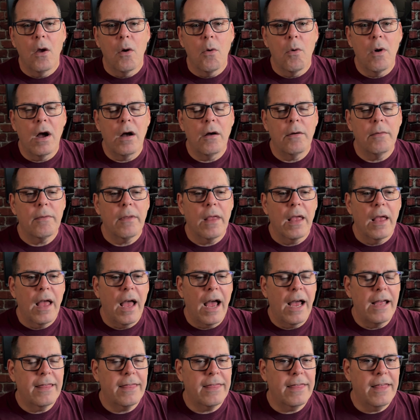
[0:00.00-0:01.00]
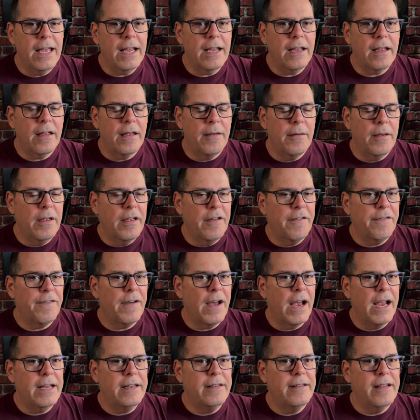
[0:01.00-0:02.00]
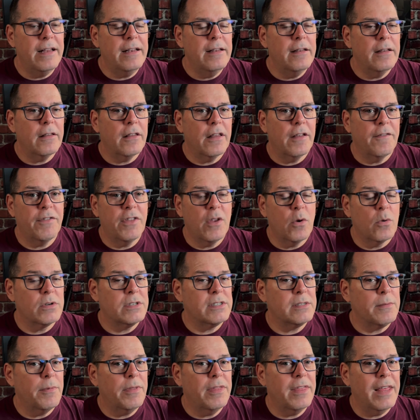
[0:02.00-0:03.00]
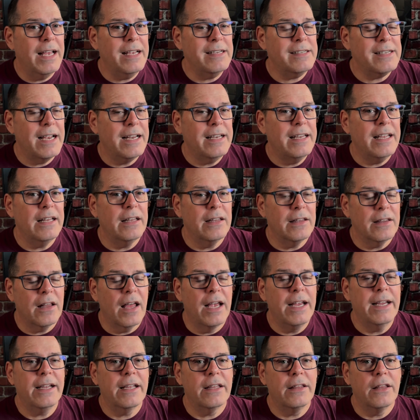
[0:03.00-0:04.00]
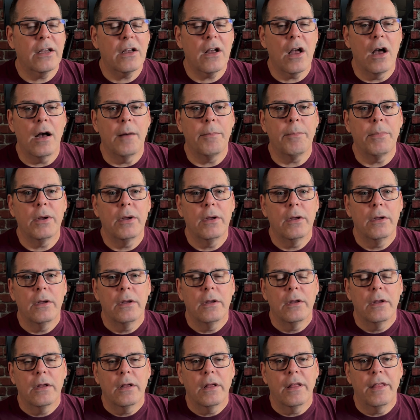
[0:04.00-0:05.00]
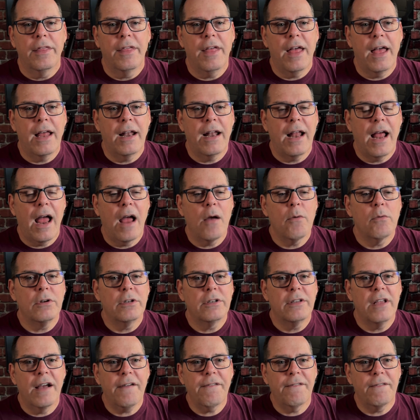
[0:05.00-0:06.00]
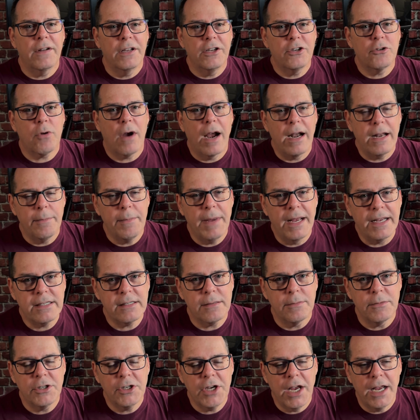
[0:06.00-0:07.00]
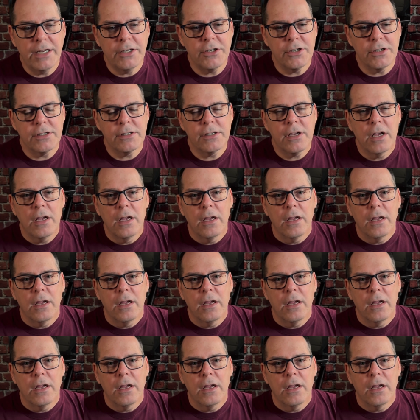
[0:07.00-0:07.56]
Well, I think if there were some things I didn't like in the cup, then I would definitely try to make some changes.